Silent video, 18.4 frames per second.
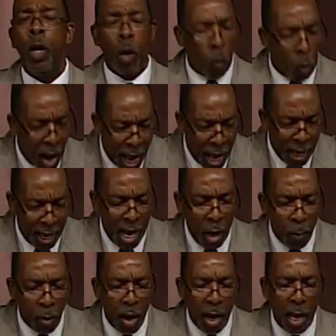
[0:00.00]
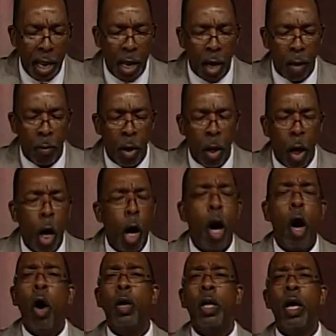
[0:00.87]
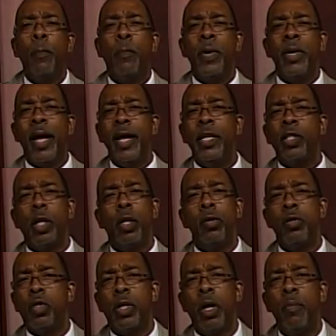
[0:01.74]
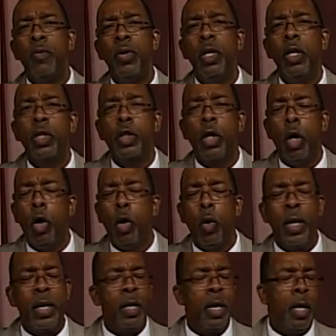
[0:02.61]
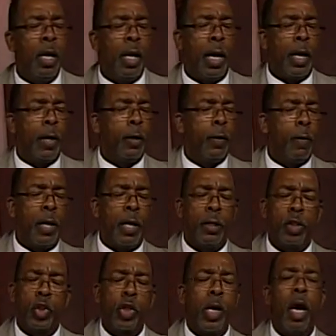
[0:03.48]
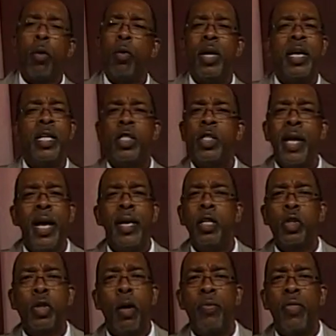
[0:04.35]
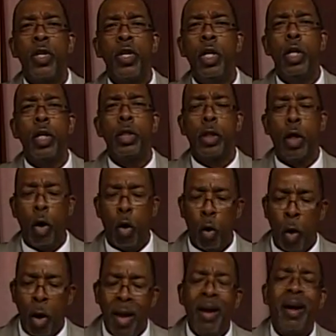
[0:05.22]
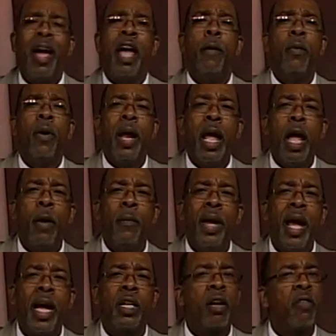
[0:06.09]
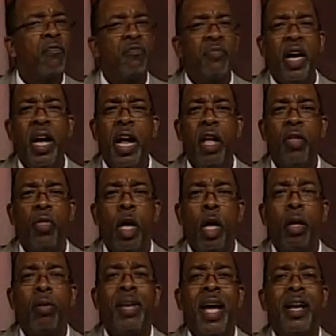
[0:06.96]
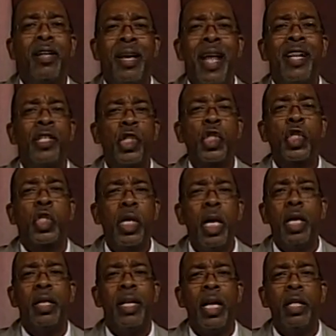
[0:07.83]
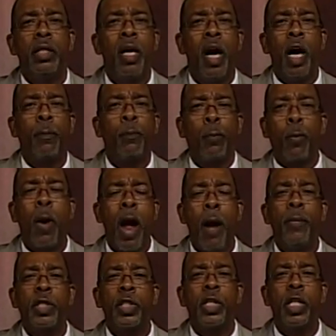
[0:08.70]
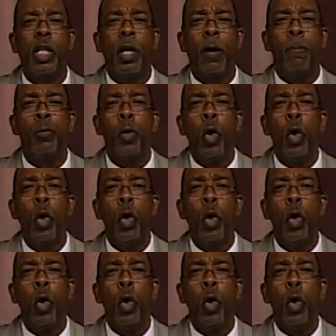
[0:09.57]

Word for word: While Abraham, all up in age, 100 something years old, and, and, and Sarah is 90 something years old, Abraham had the faith that that son that God promised him